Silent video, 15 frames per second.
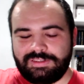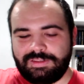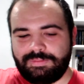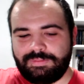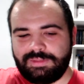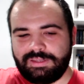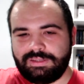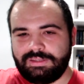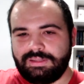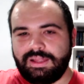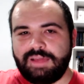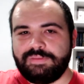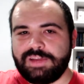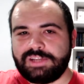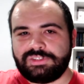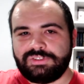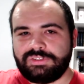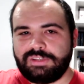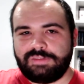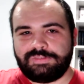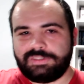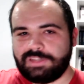except the live action
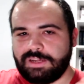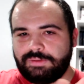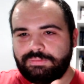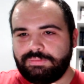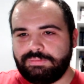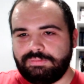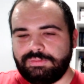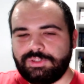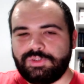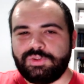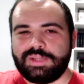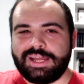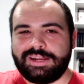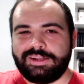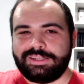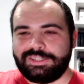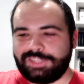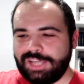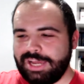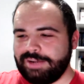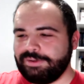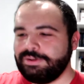stuff, because I don't do that on the
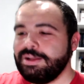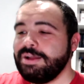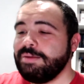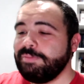channel,